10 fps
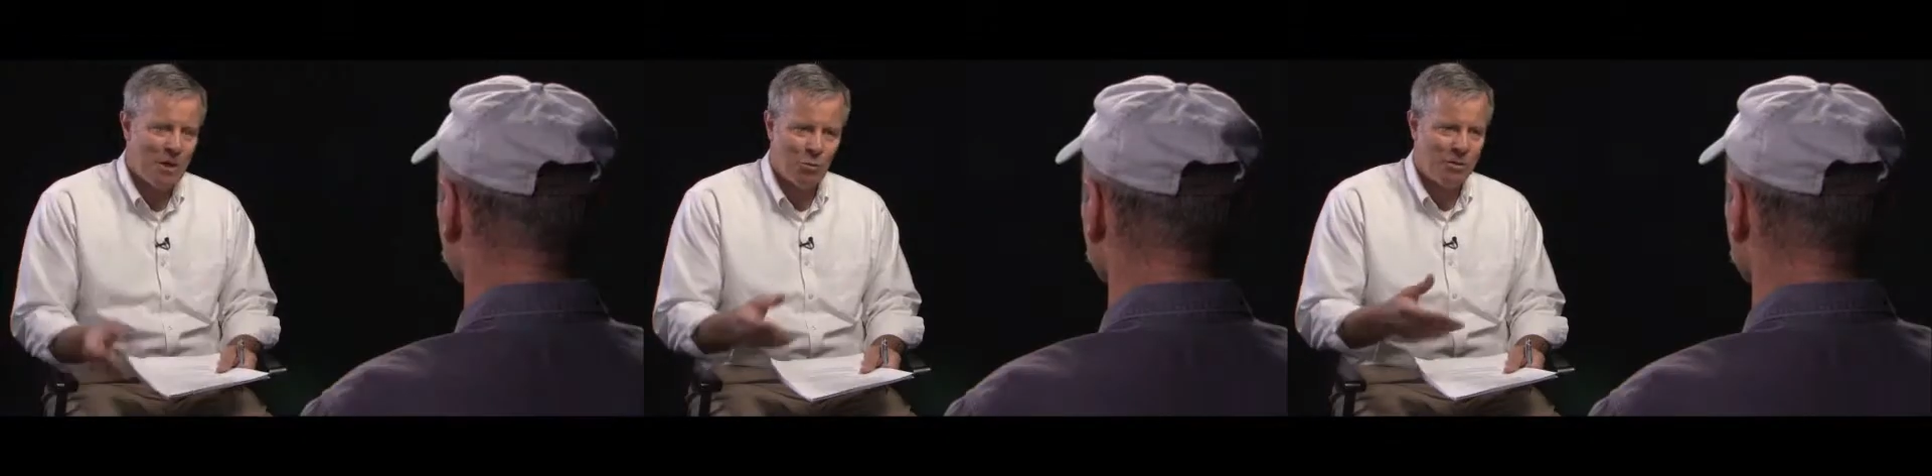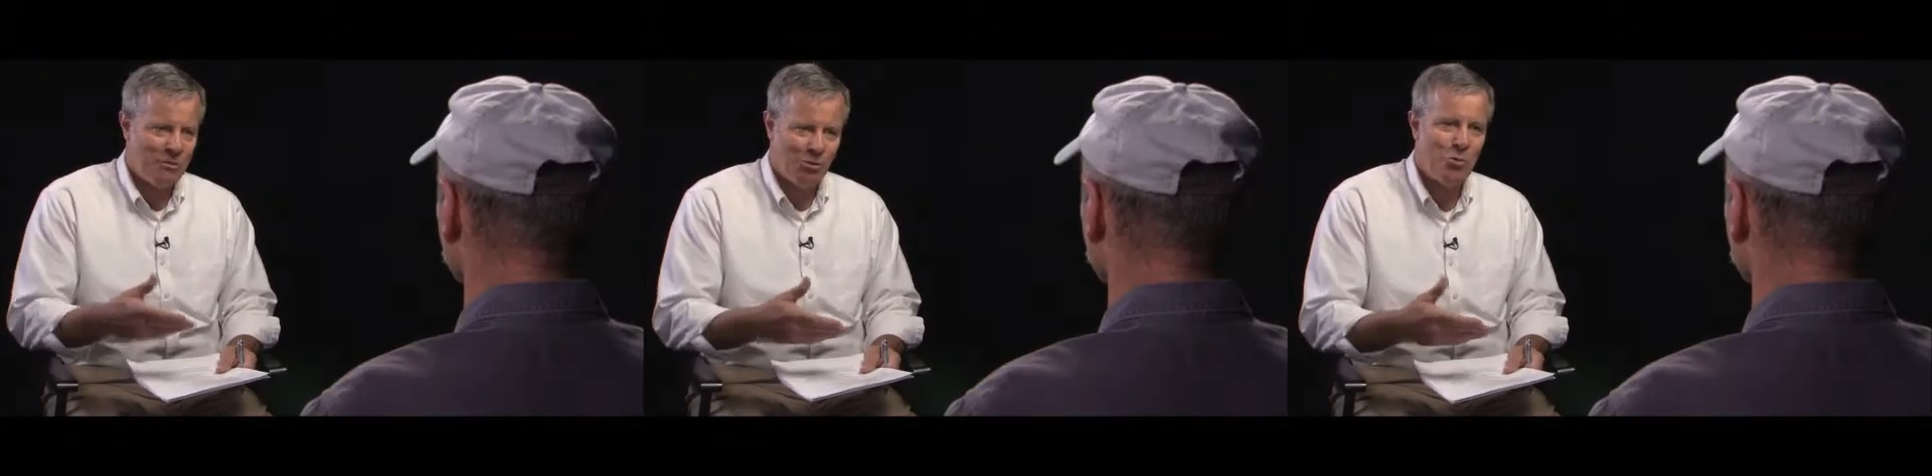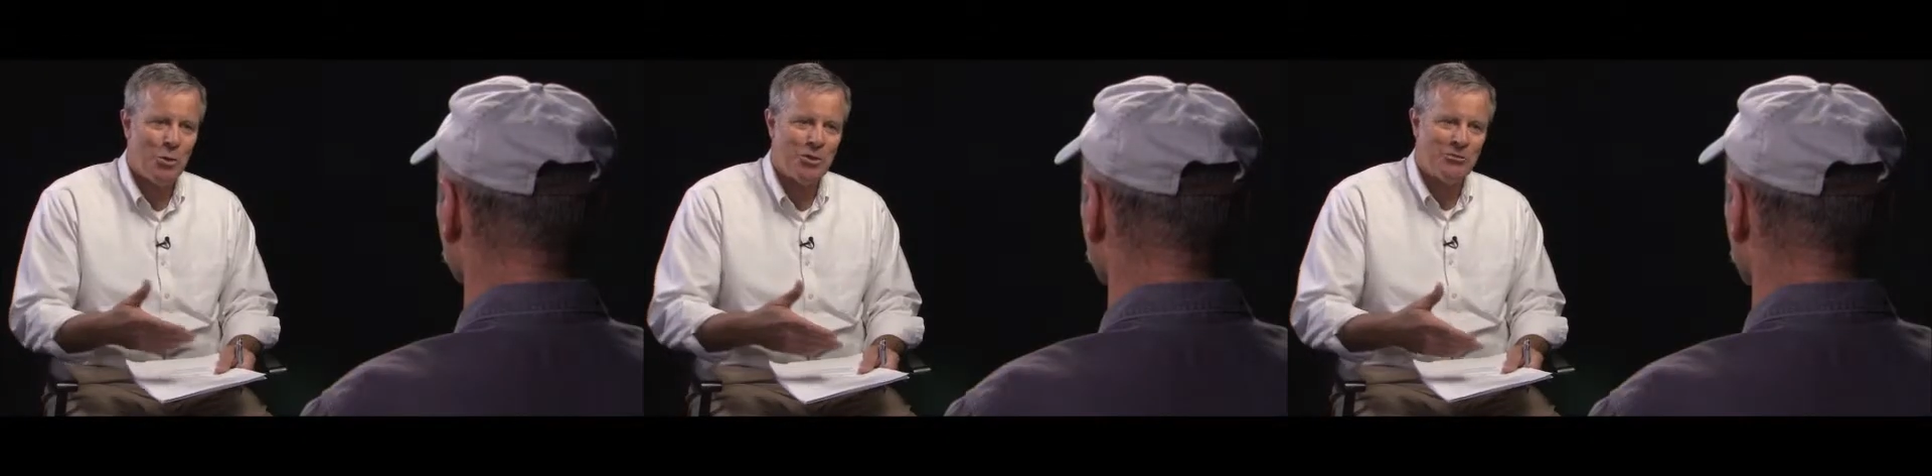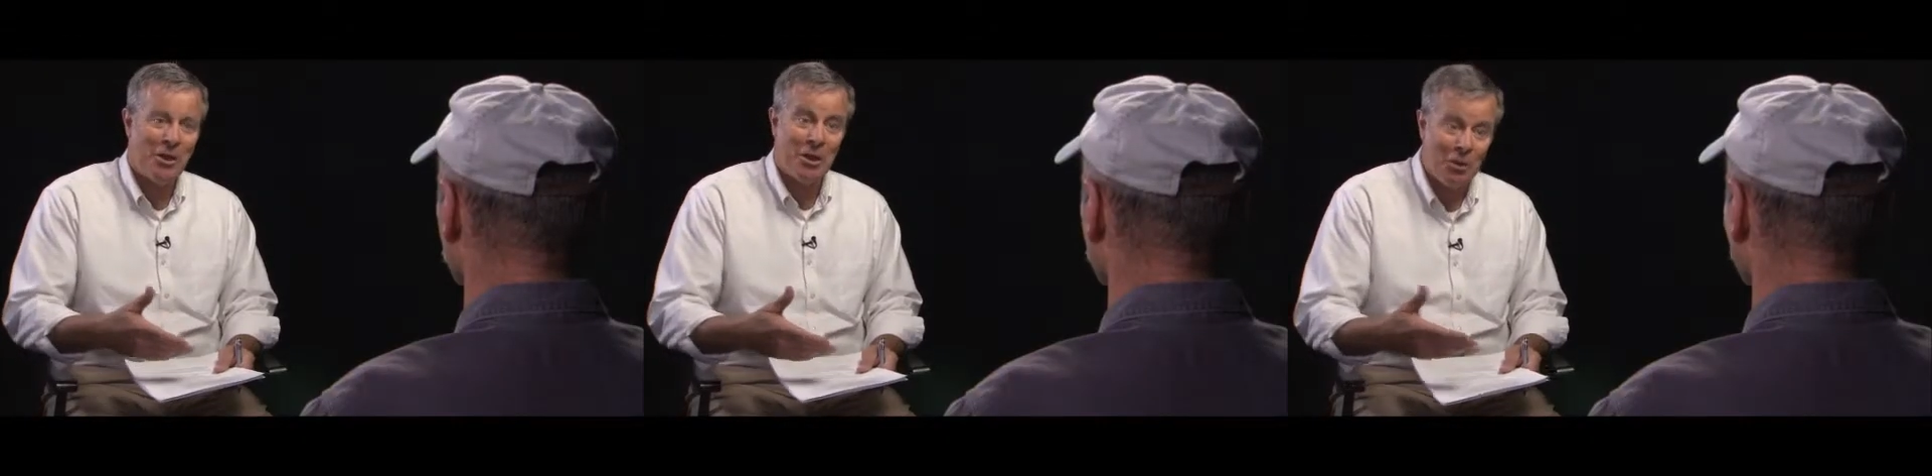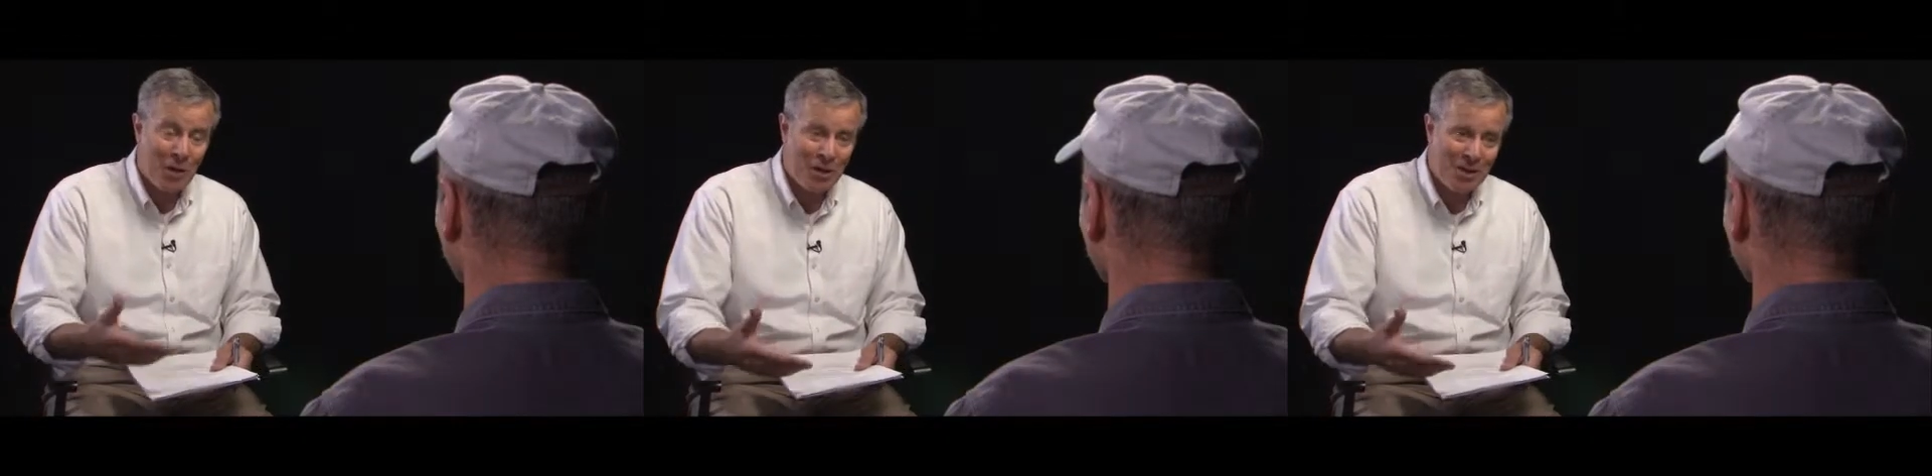out with 2 books fairly
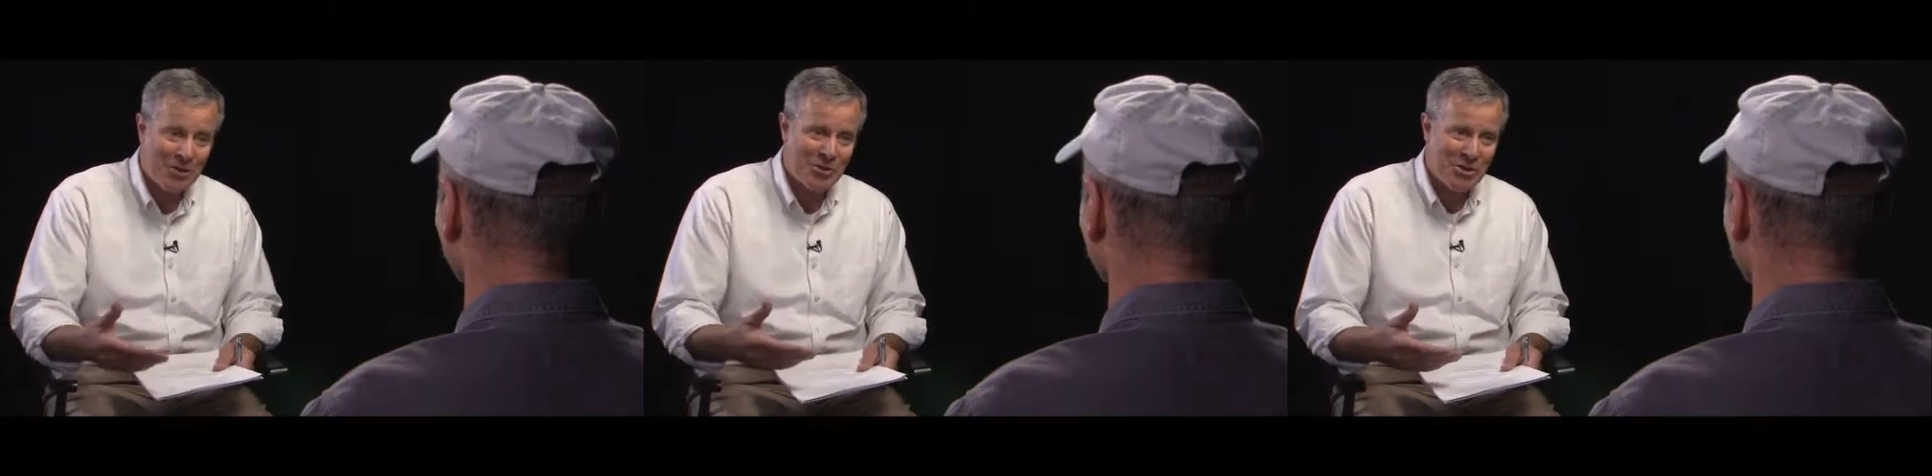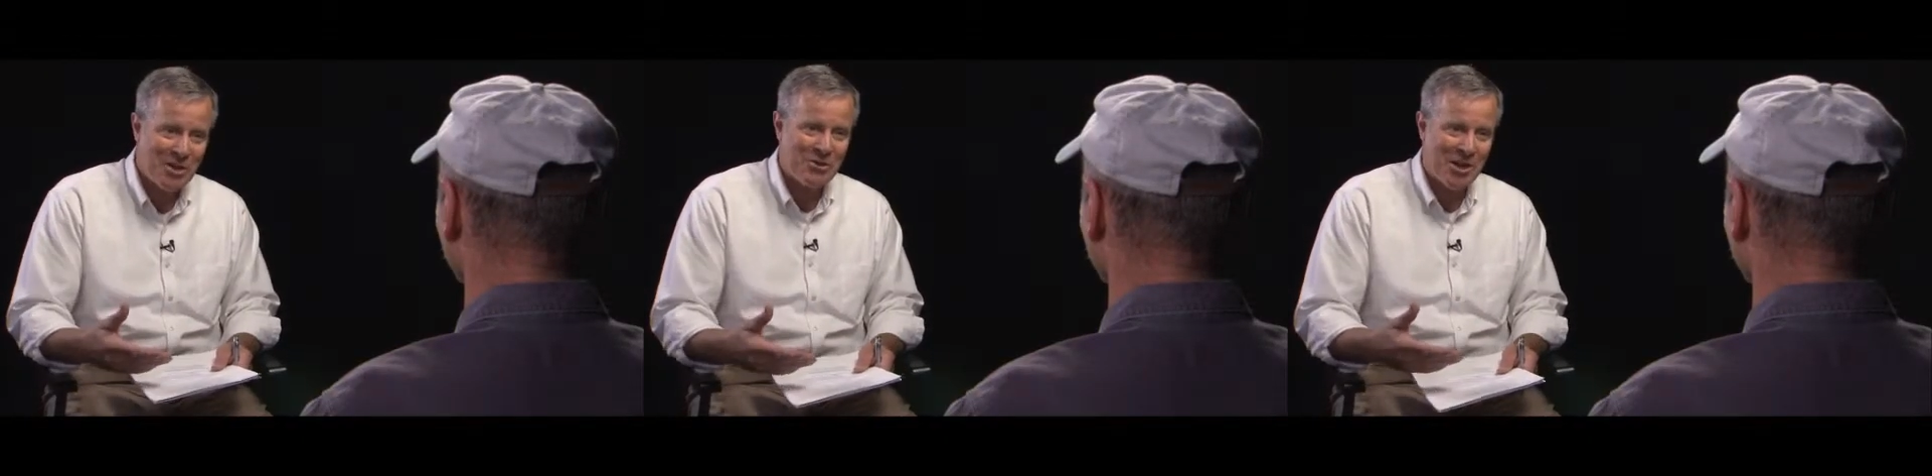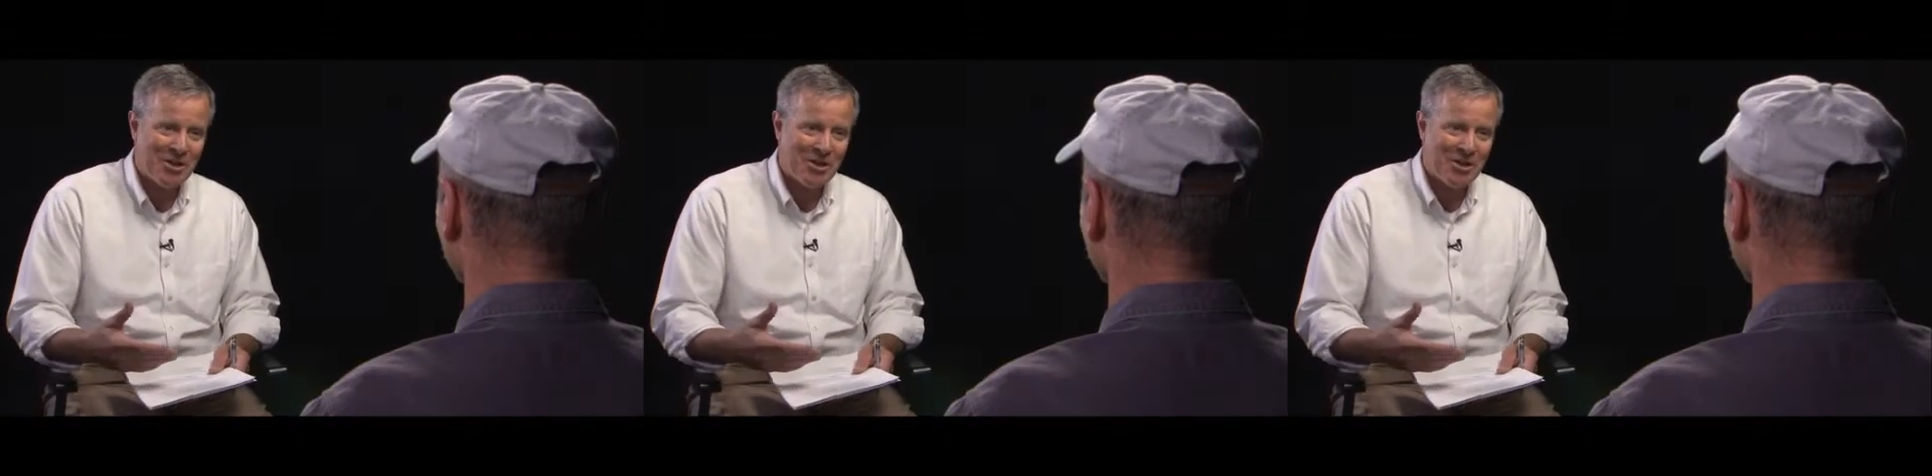quickly in succession,